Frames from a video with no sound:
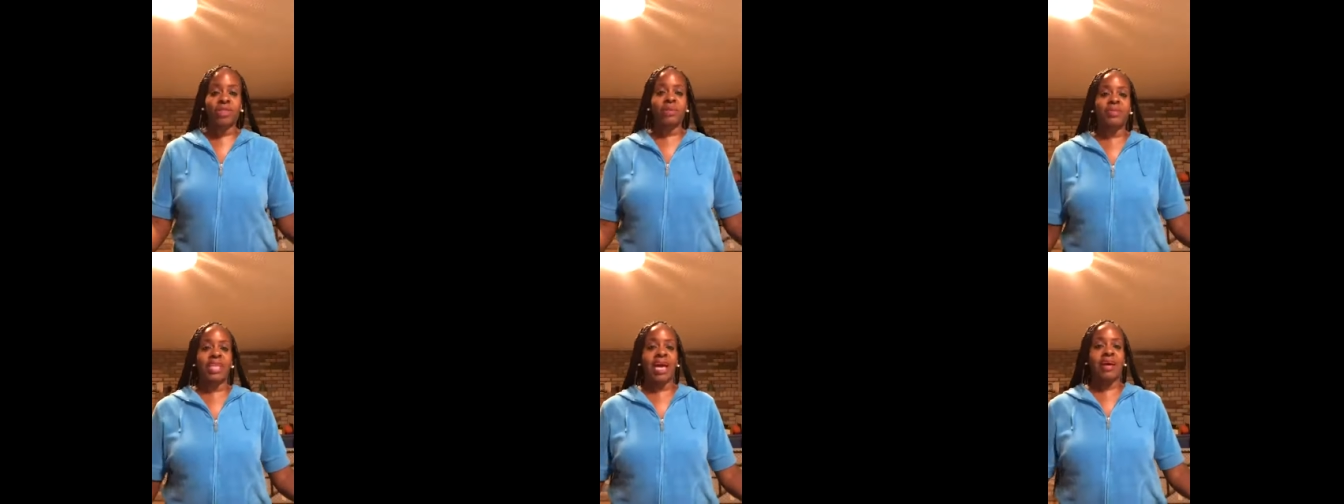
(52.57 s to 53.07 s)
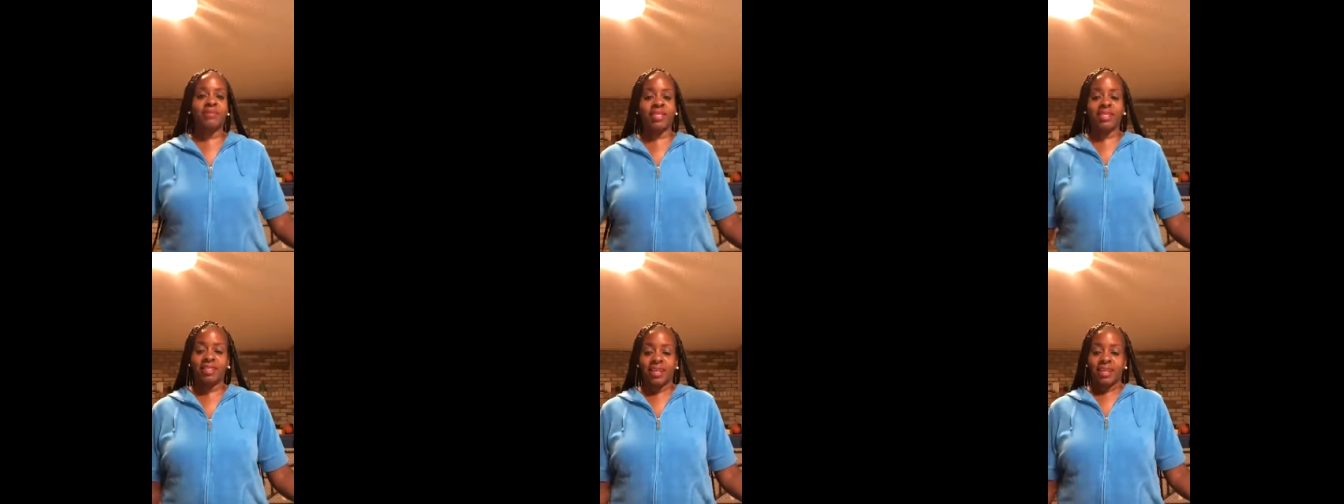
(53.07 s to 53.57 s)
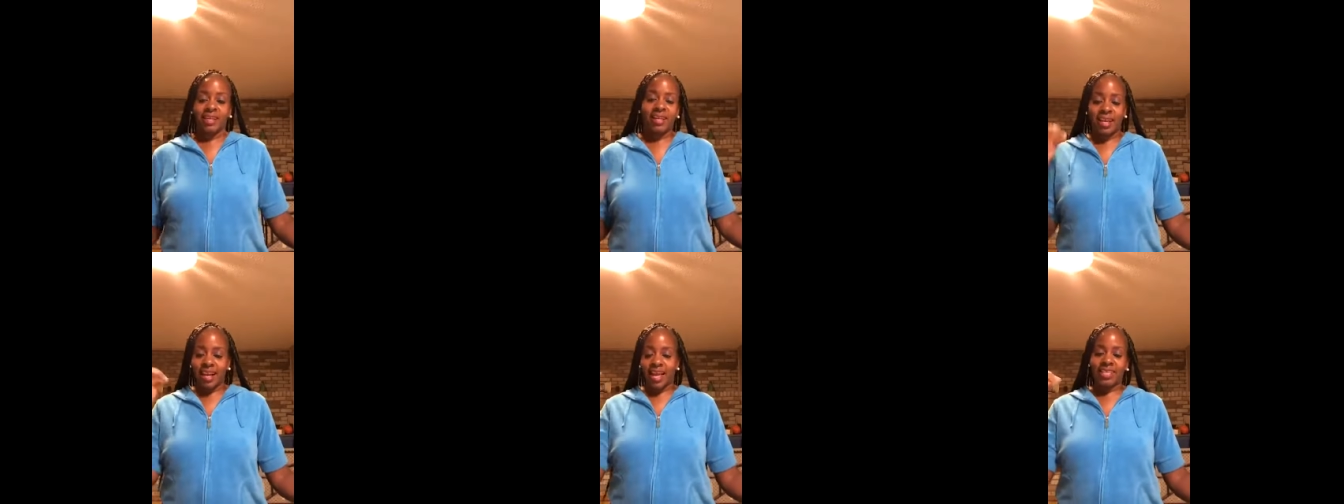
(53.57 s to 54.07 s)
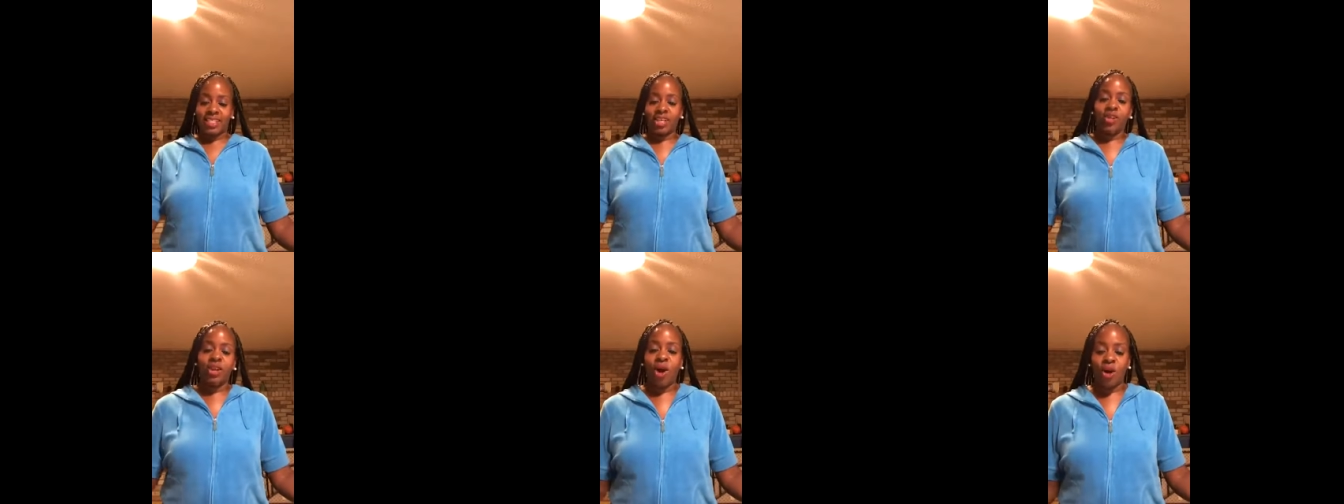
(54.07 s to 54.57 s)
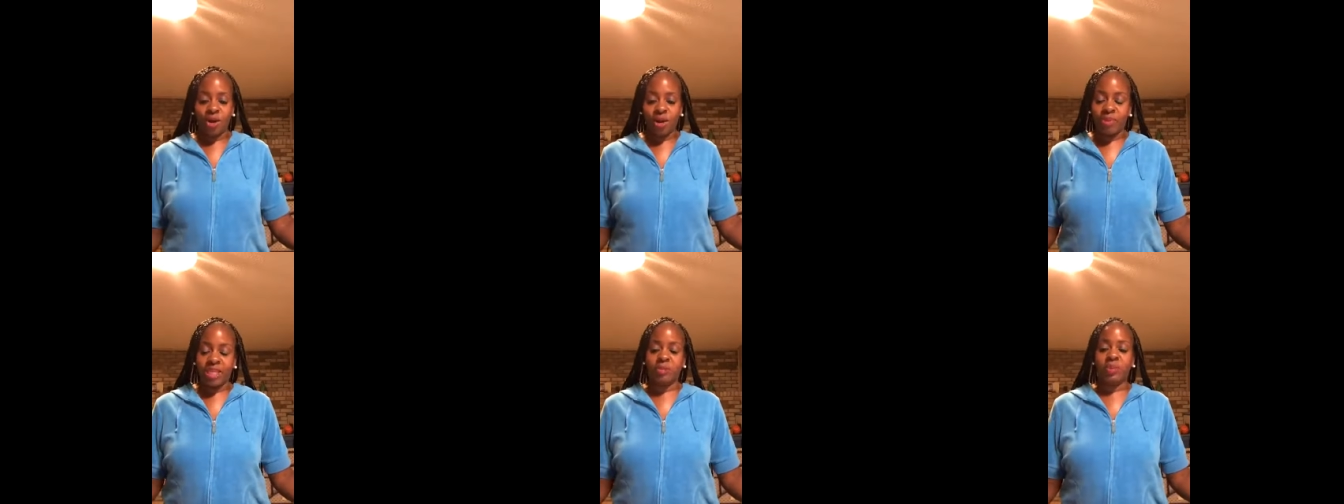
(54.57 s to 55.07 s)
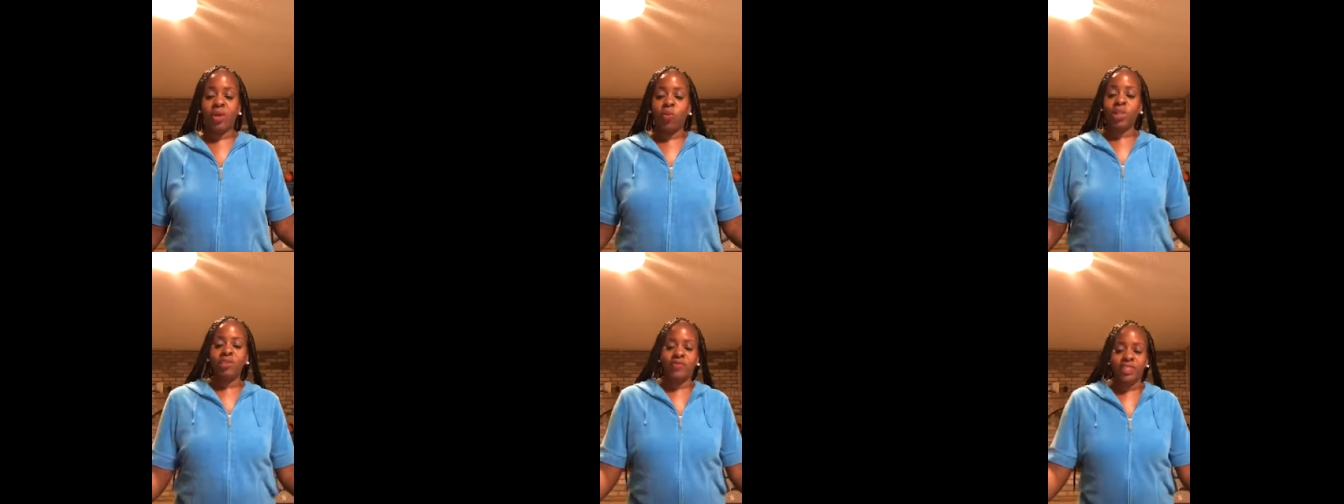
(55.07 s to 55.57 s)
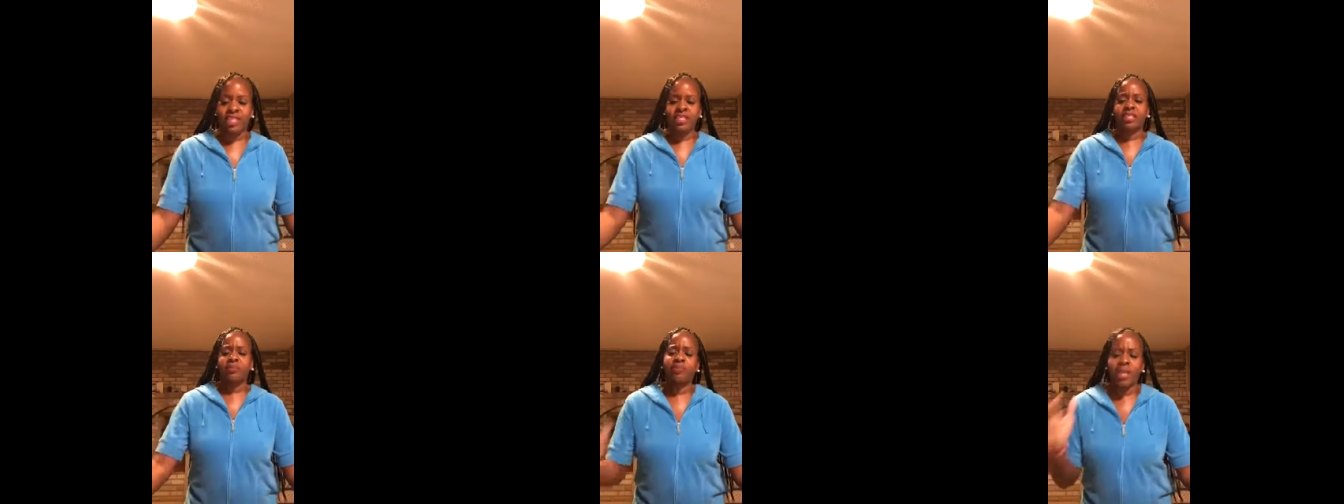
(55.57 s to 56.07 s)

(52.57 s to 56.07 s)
Sometimes it lasts a little longer, but it's been a wonderful teaching.